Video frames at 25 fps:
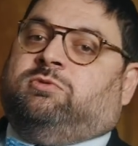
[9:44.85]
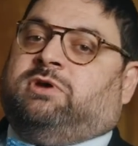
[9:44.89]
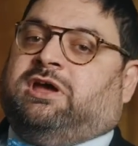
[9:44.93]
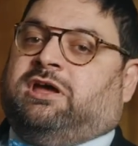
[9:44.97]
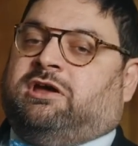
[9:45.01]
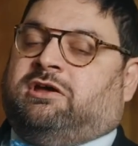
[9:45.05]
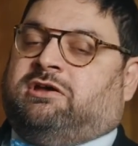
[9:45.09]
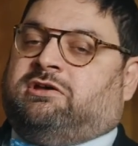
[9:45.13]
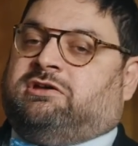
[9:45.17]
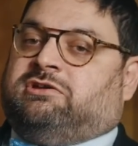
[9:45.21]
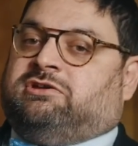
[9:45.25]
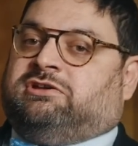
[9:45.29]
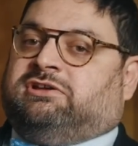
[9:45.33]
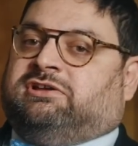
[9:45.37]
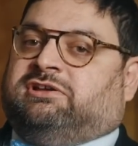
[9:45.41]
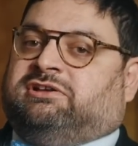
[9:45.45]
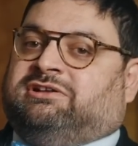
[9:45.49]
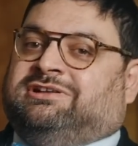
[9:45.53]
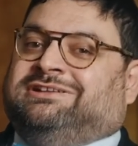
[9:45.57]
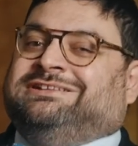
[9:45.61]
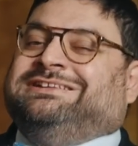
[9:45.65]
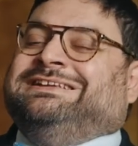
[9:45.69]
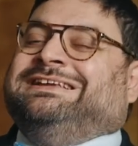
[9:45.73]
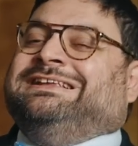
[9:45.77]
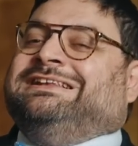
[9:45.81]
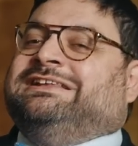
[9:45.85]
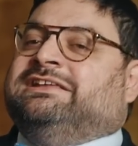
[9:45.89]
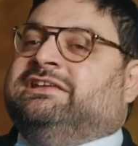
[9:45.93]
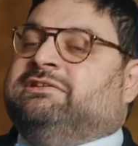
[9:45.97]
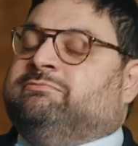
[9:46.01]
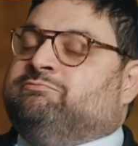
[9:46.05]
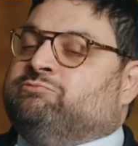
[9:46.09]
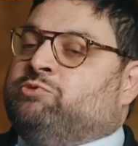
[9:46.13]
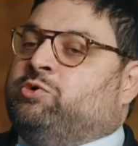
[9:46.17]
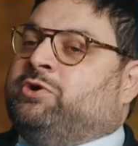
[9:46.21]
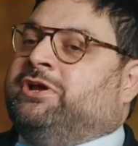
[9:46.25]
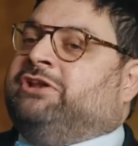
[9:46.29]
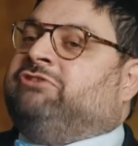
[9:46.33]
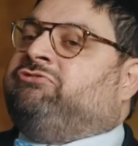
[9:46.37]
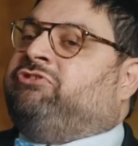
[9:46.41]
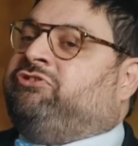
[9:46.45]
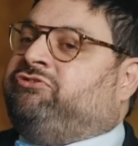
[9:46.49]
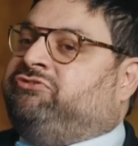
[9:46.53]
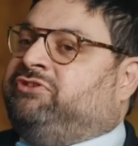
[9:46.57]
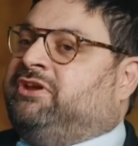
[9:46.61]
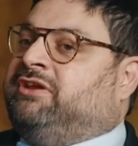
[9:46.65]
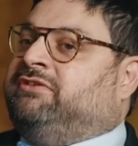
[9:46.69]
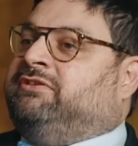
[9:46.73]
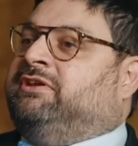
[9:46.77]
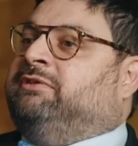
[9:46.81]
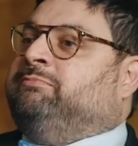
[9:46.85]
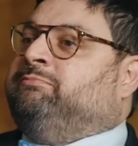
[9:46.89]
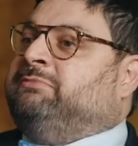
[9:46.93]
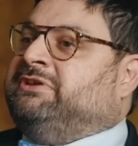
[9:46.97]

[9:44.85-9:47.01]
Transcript: are, are clearly more interested in